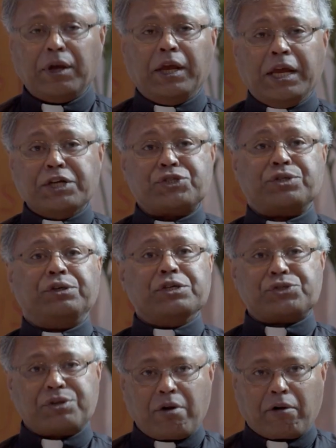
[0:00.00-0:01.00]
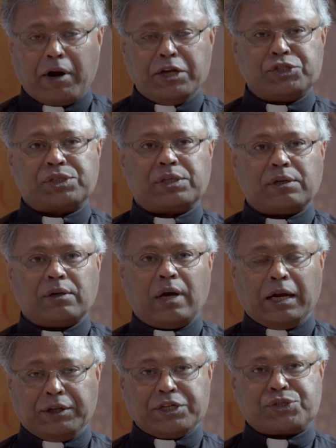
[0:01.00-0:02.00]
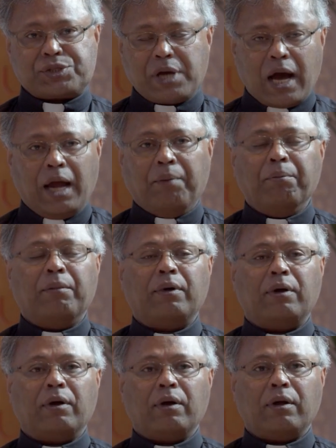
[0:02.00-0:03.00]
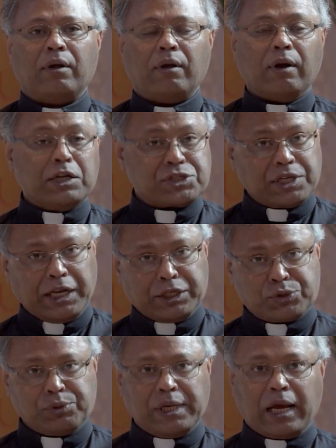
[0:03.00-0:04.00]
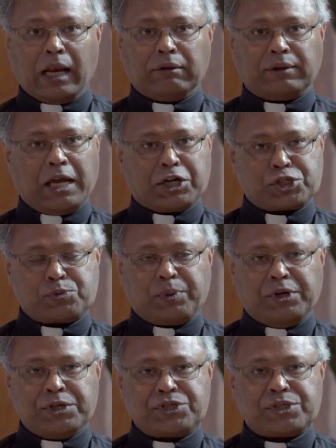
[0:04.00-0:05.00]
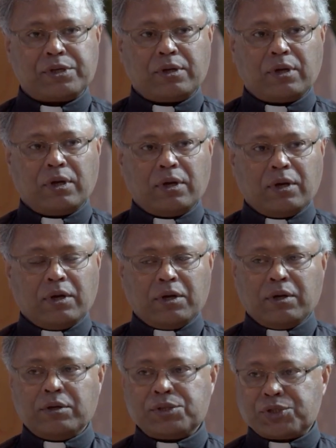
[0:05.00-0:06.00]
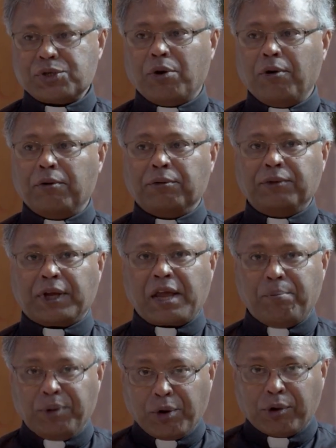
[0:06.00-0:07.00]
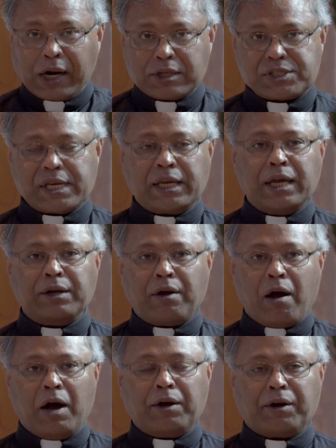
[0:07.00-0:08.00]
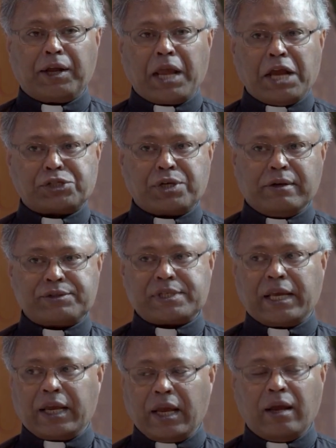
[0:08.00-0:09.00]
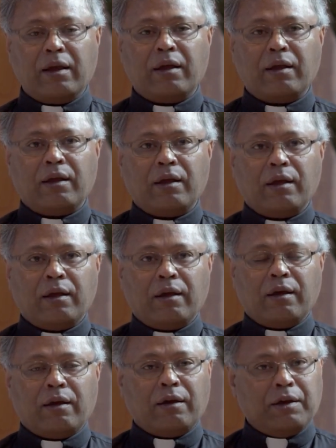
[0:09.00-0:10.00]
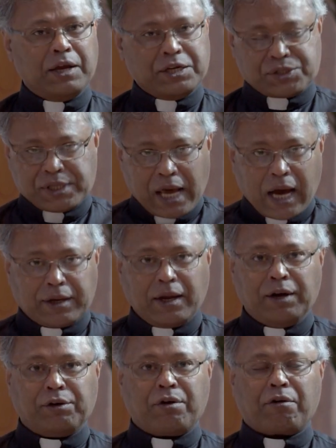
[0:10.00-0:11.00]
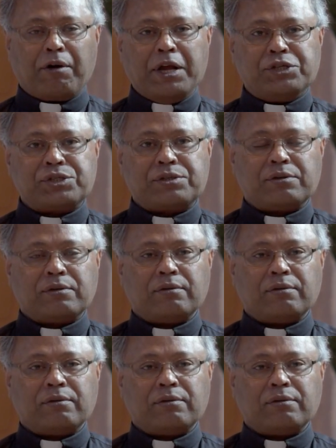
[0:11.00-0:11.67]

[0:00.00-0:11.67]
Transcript: is discouraged at this time, listening to the health experts. So the communal singing, congregational singing is not encouraged.